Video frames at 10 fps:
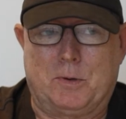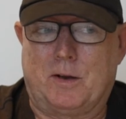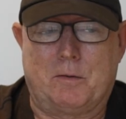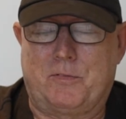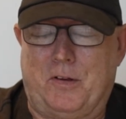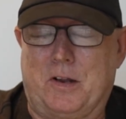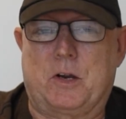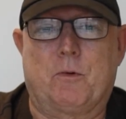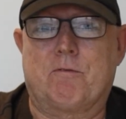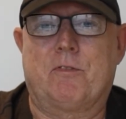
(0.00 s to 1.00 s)
It felt
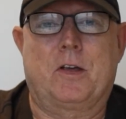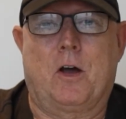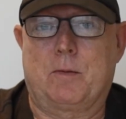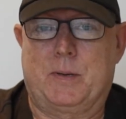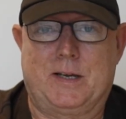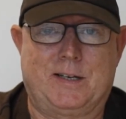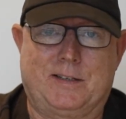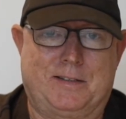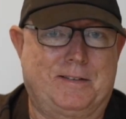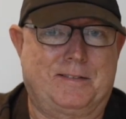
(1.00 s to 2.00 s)
like you were
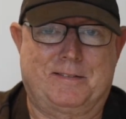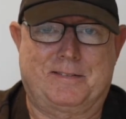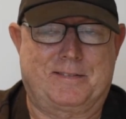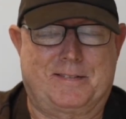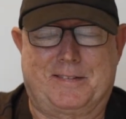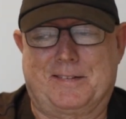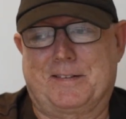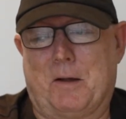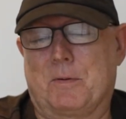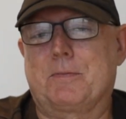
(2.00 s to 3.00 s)
VIPs.
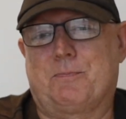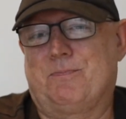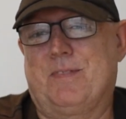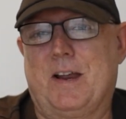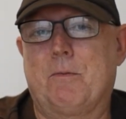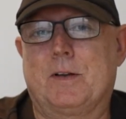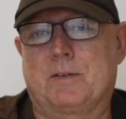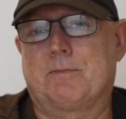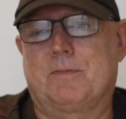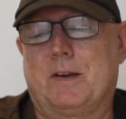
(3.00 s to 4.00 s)
So it
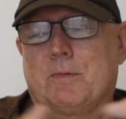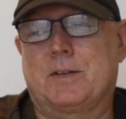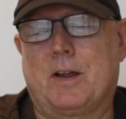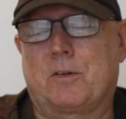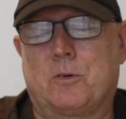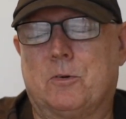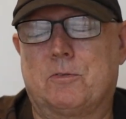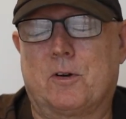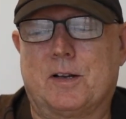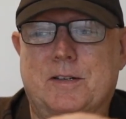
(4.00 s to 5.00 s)
was so cool
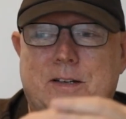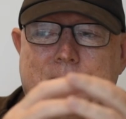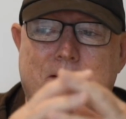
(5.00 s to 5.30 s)
for us.